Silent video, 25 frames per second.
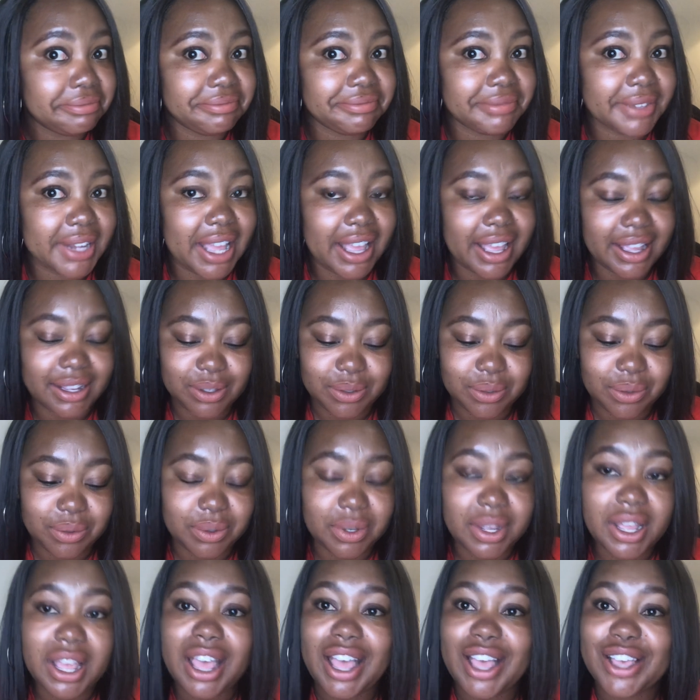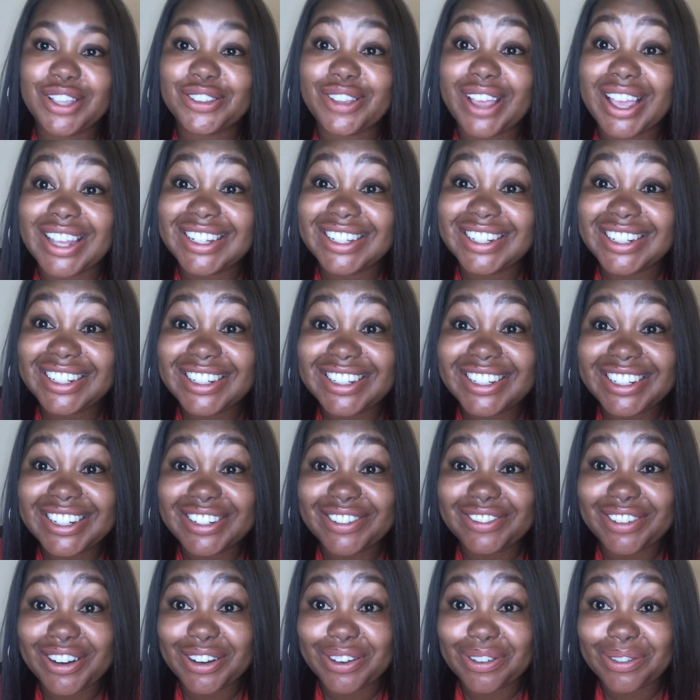I do. So I did it in
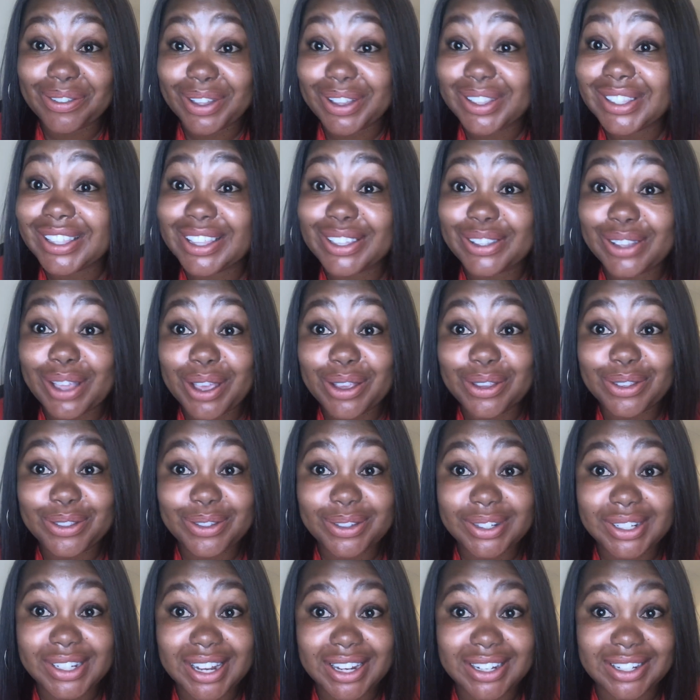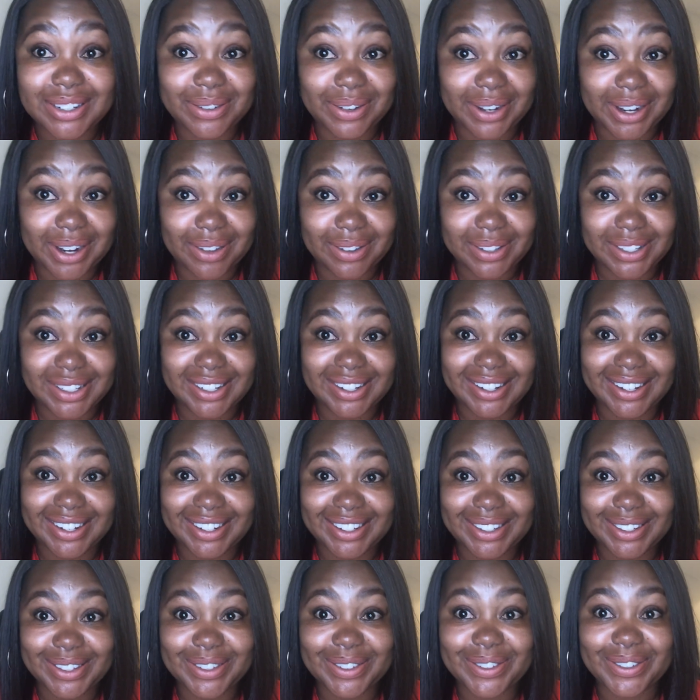front of, because that's how I used to study when I was still in
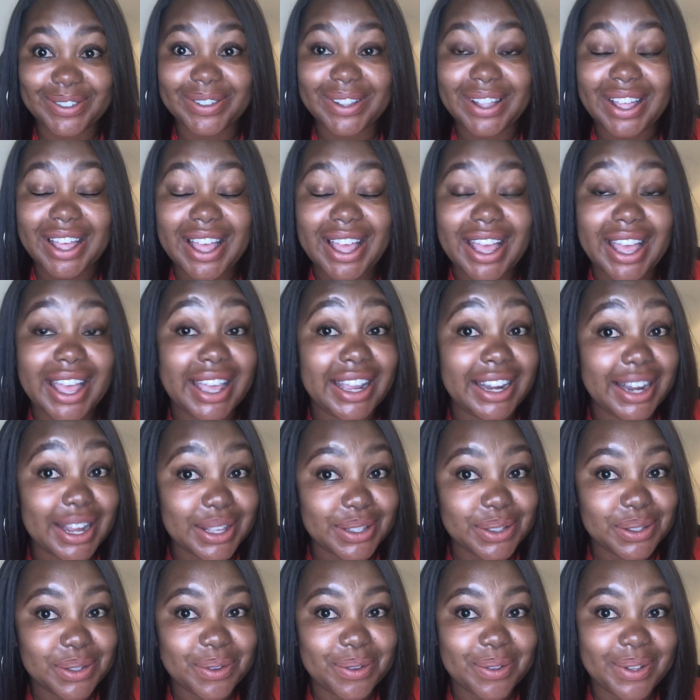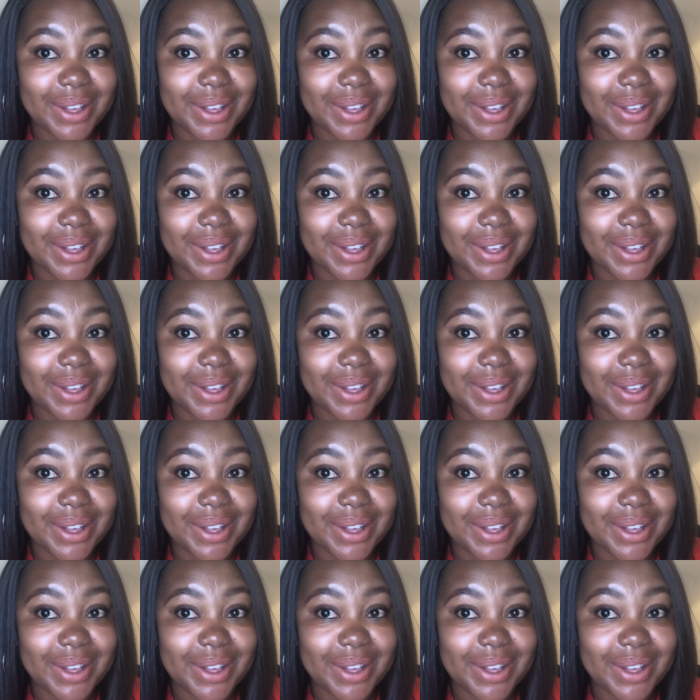high school.